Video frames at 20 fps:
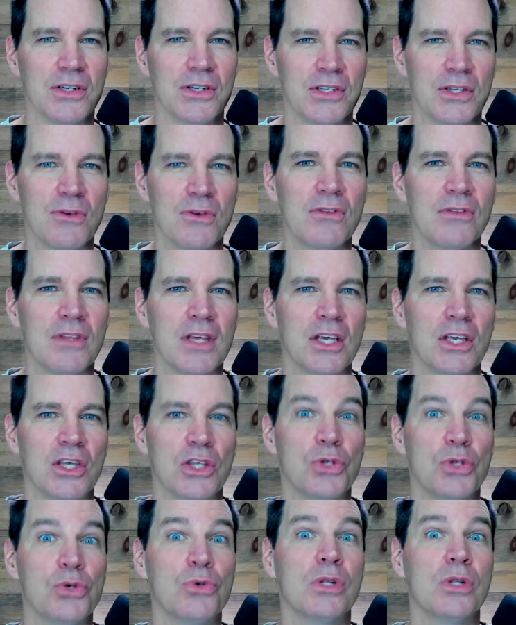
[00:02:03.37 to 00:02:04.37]
Do you think
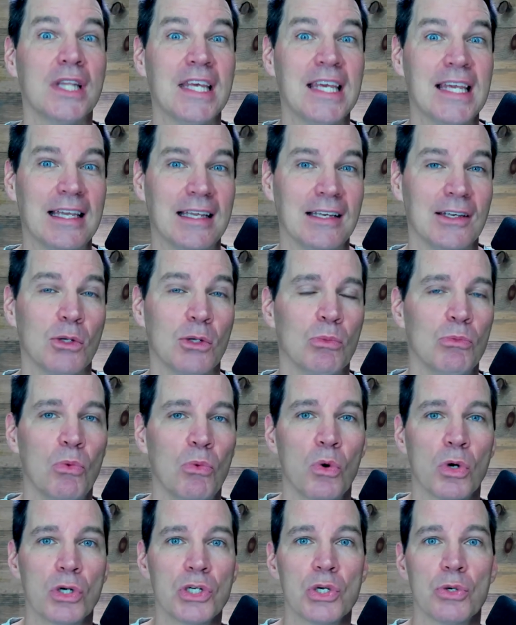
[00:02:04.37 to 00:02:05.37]
you lean
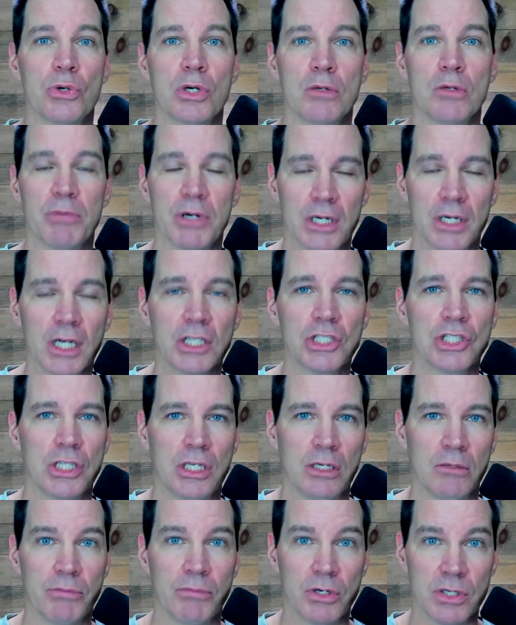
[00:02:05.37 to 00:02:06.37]
more toward
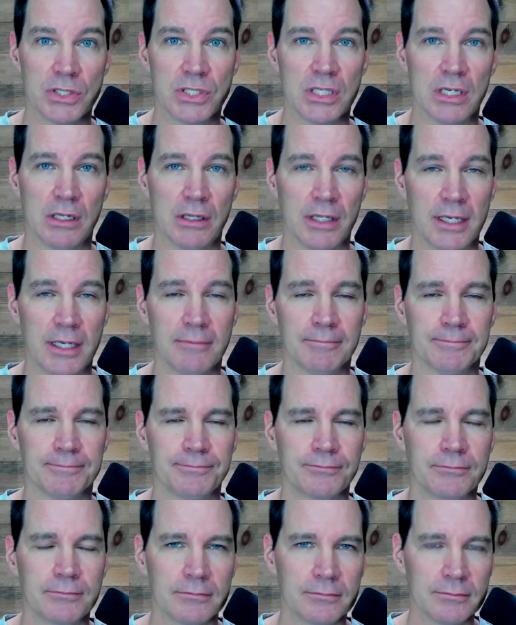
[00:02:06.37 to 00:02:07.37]
production personally,
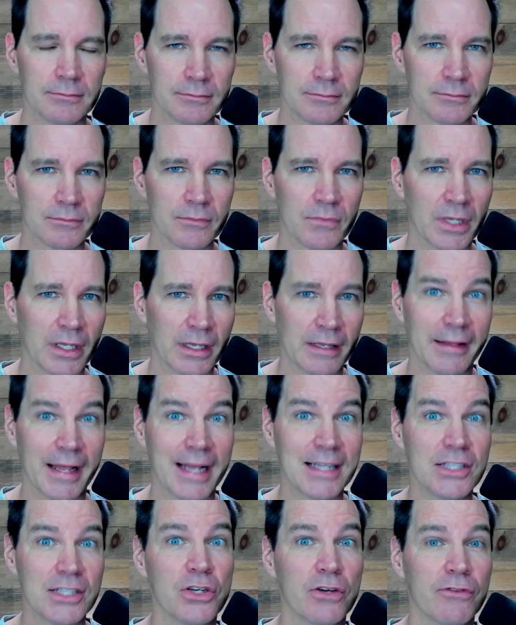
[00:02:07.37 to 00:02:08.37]
and
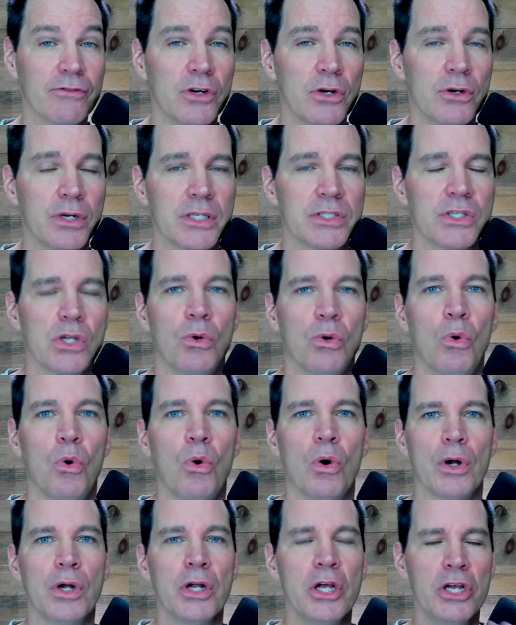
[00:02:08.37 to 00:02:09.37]
that's your focus,
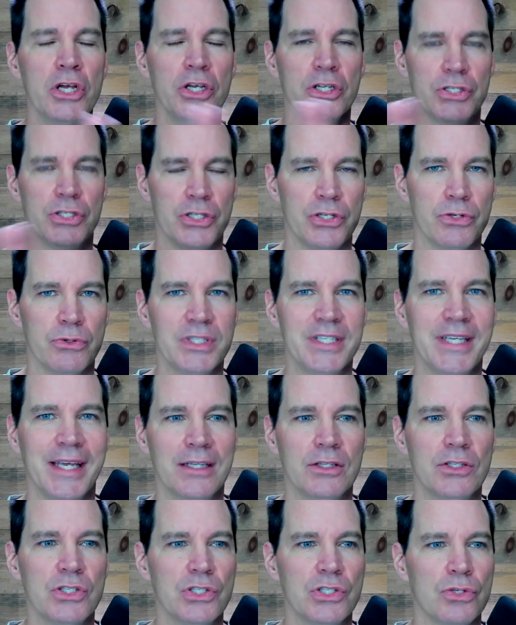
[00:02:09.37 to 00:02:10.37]
or do you
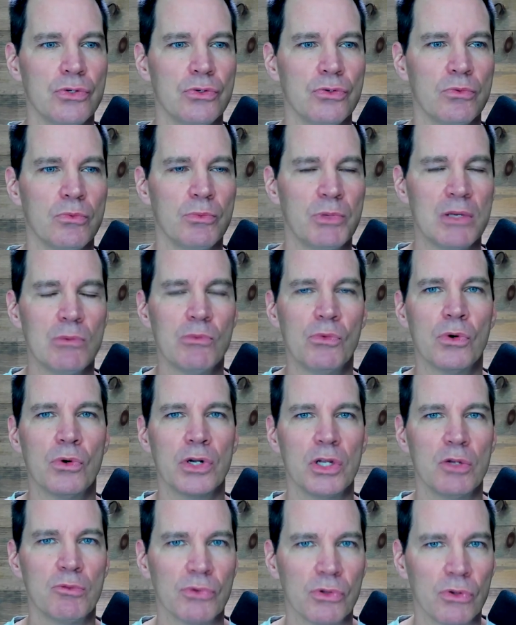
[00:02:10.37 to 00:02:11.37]
tend to be
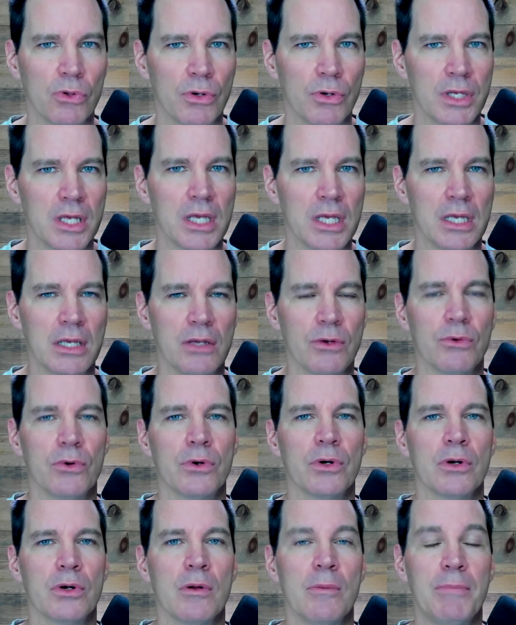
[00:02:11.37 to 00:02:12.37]
more employee
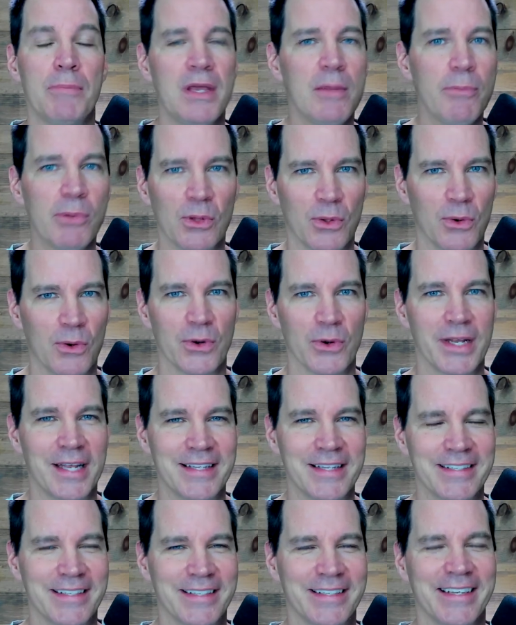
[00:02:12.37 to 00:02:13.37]
or
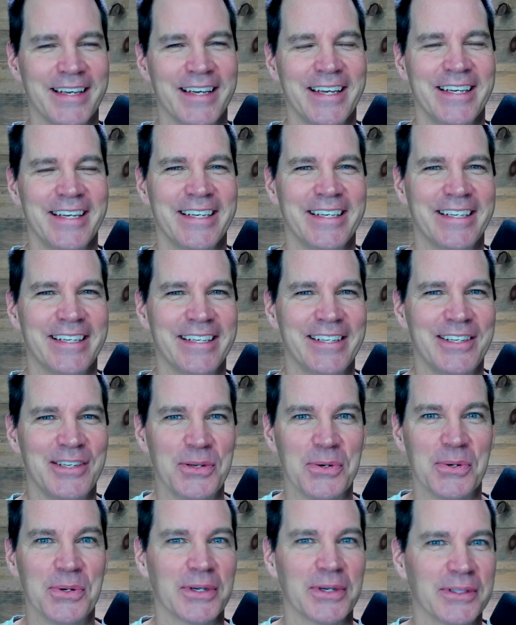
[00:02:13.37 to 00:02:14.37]
people-oriented in
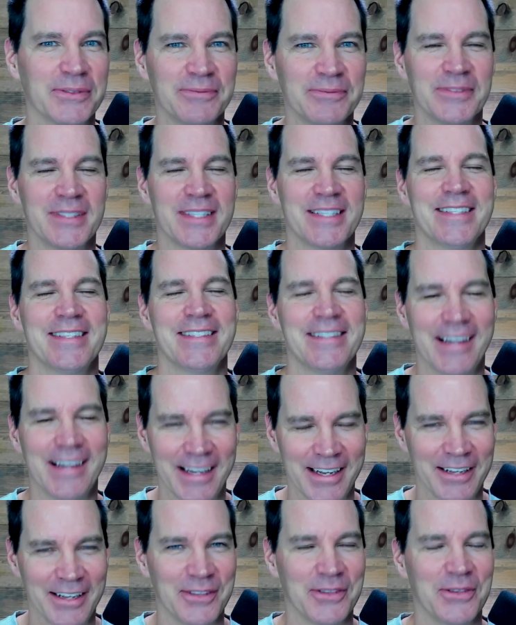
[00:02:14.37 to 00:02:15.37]
your
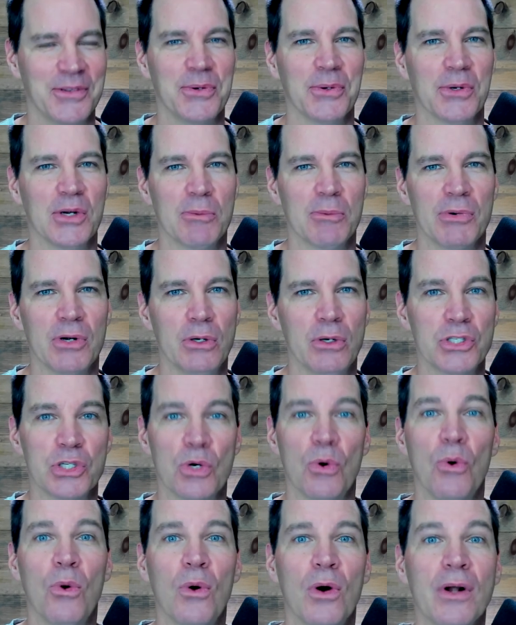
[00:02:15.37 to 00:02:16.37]
style, your approach?
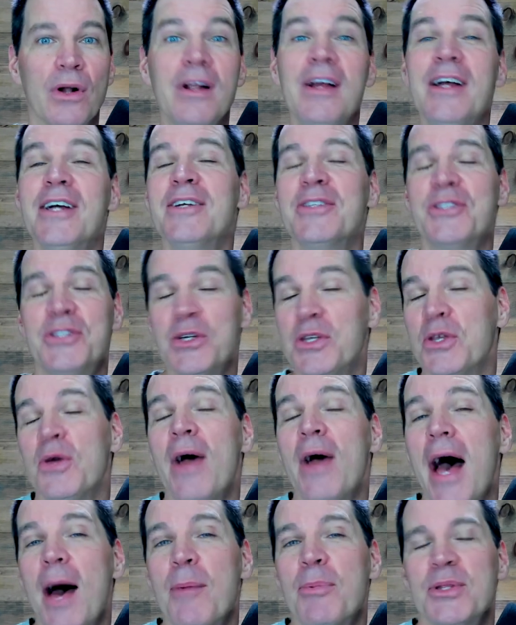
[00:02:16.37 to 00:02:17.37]
Or do you
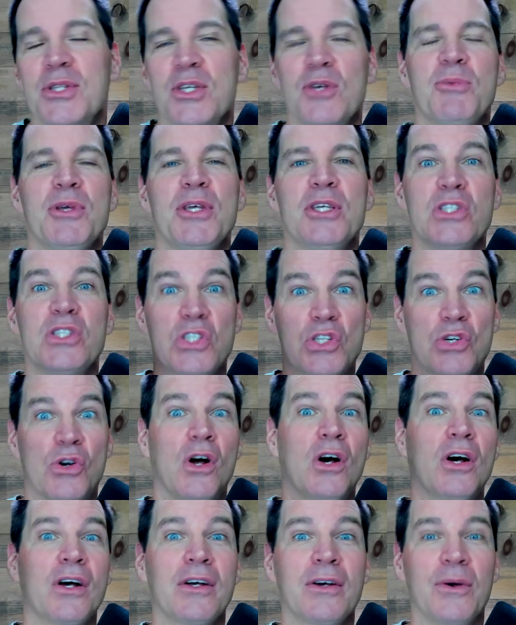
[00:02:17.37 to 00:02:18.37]
happen to be
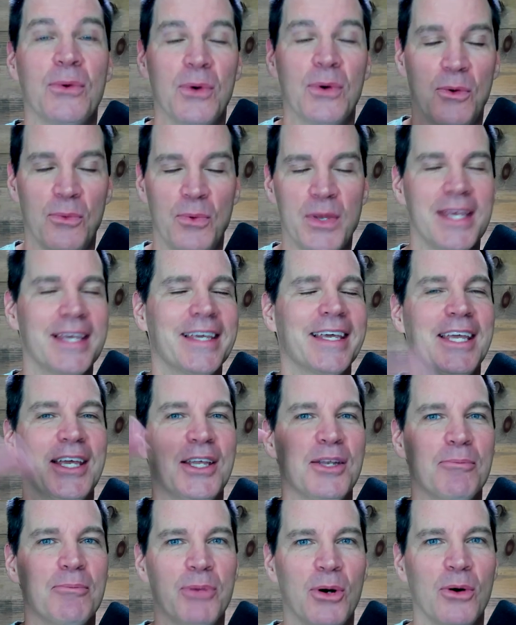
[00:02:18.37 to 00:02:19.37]
strong or weak
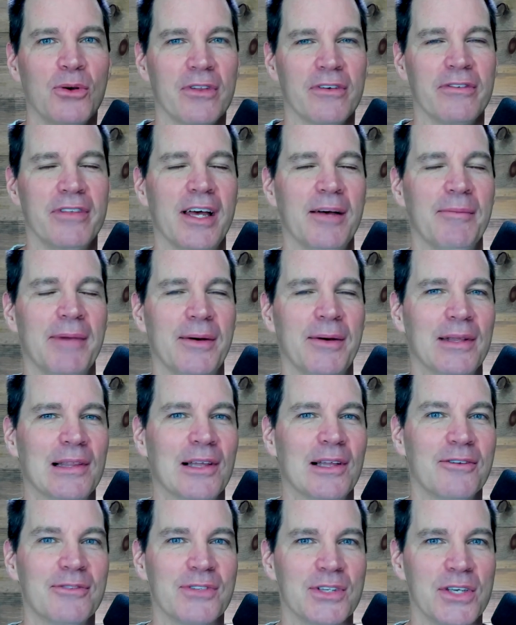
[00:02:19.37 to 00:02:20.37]
in both of them? I would
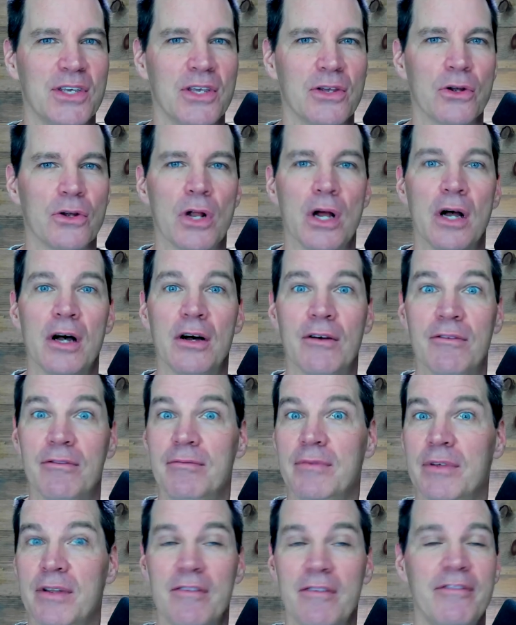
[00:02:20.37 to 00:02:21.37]
love to hear an
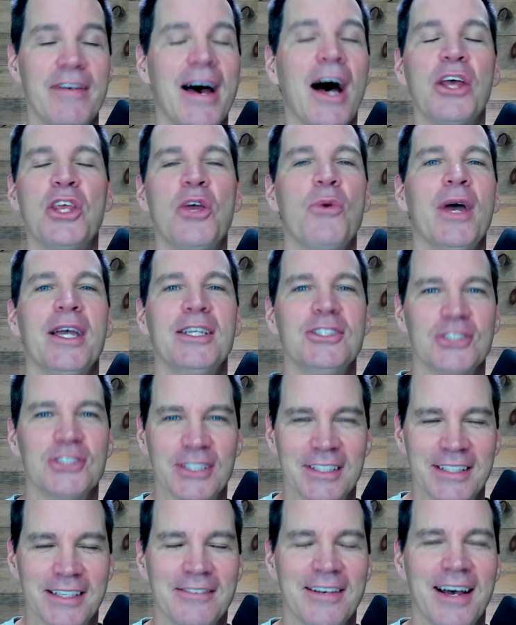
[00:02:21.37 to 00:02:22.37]

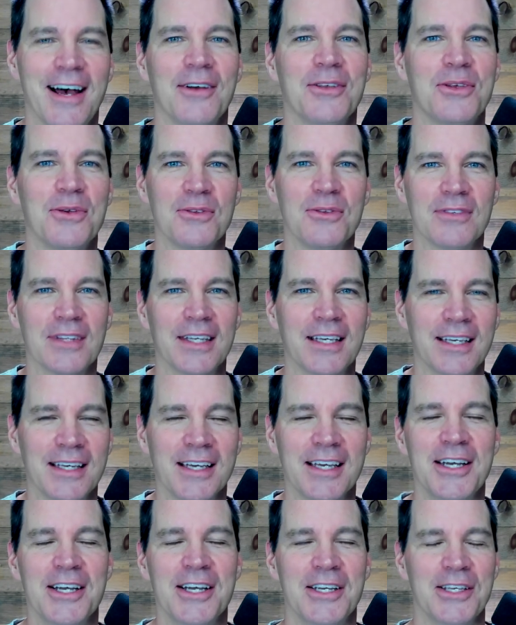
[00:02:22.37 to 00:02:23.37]
evaluation of how you think
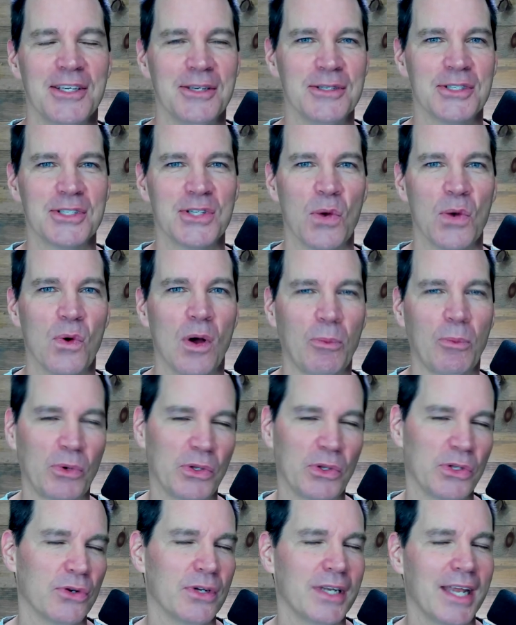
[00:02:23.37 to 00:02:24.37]
you show up
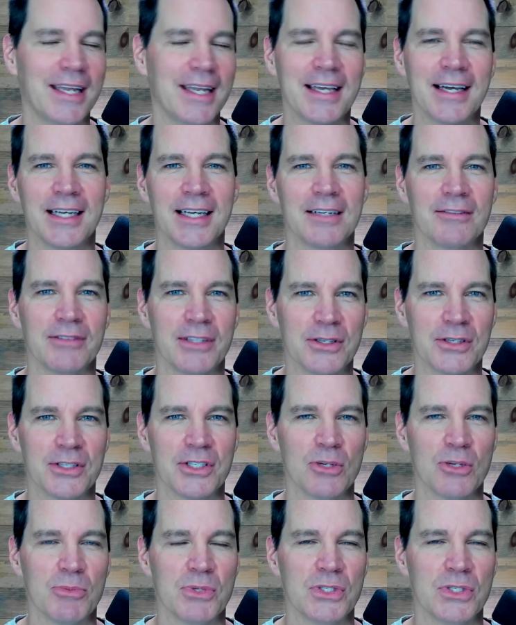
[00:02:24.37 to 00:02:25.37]
when you're in any kind of
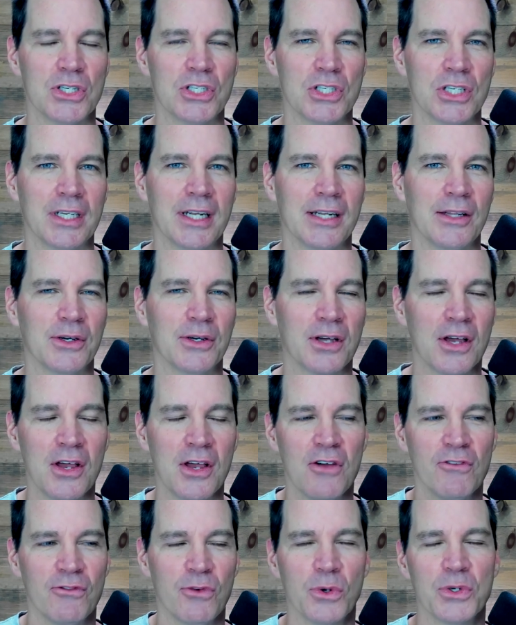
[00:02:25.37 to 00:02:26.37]
leadership position. I look
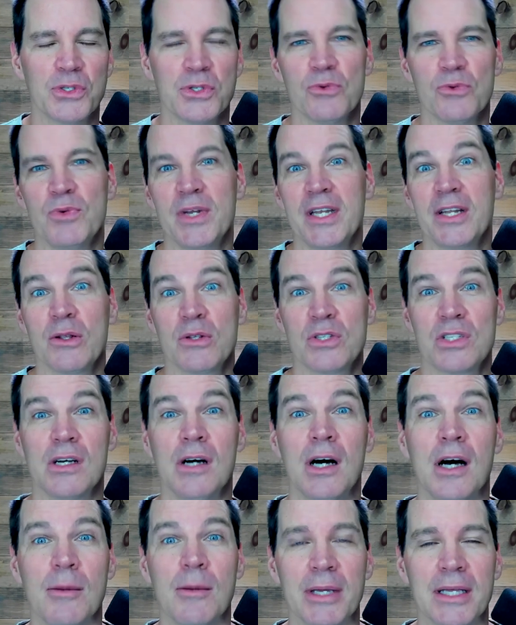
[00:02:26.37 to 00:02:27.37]
forward to reading those
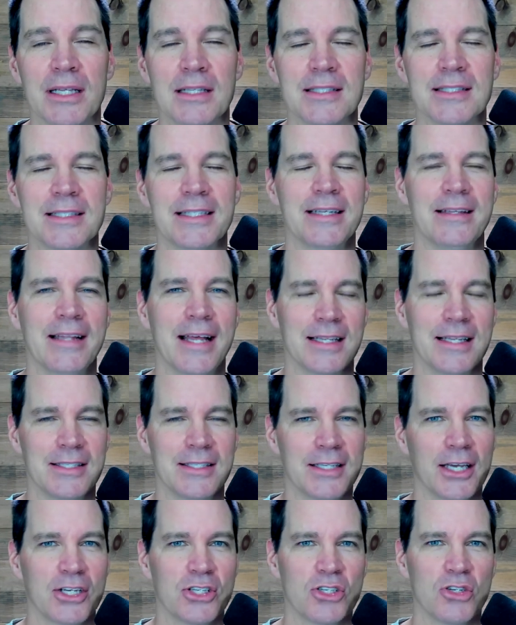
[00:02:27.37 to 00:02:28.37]
comments in that
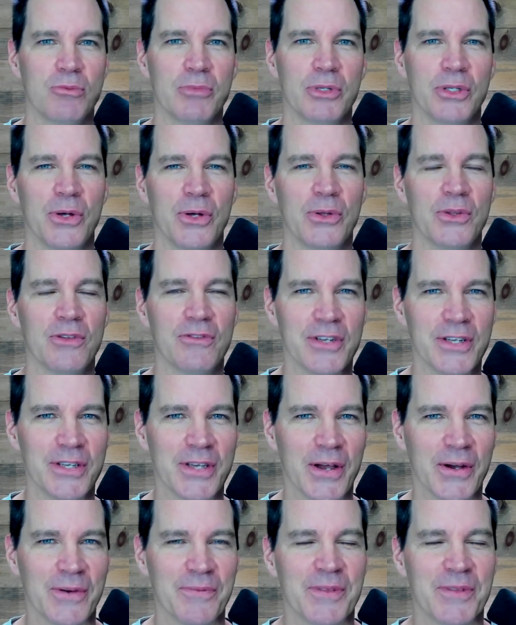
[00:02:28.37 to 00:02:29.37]
section below the
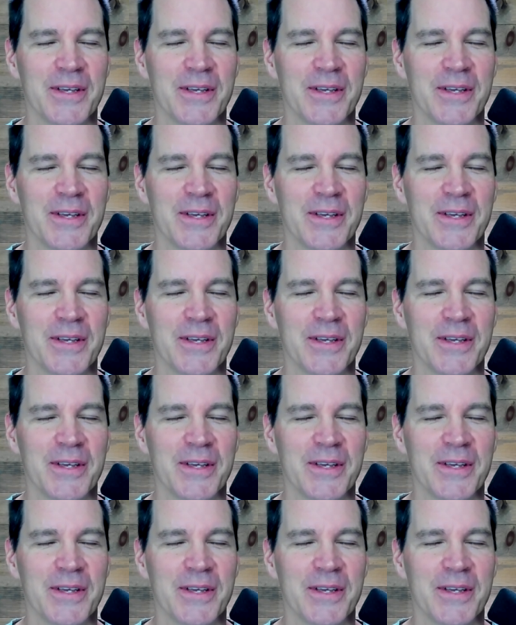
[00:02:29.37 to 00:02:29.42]
video.